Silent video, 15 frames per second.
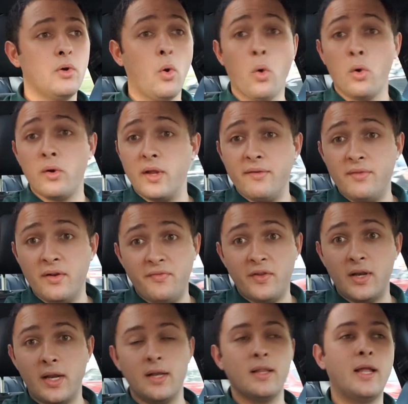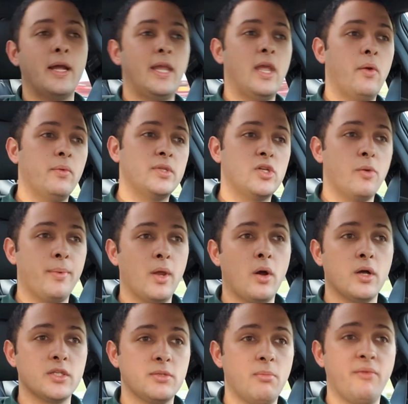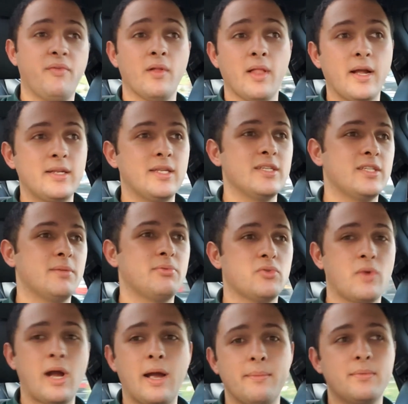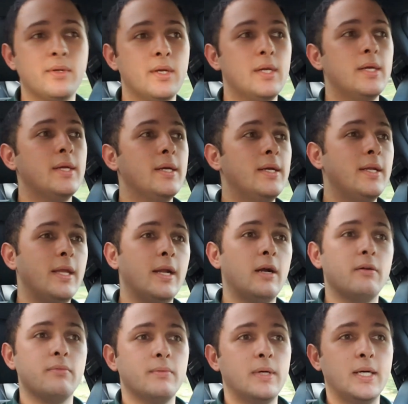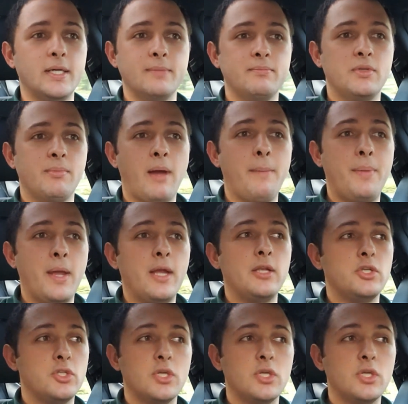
Or even if you didn't like it, it would still be awesome if you liked and subscribed, you know, to my page.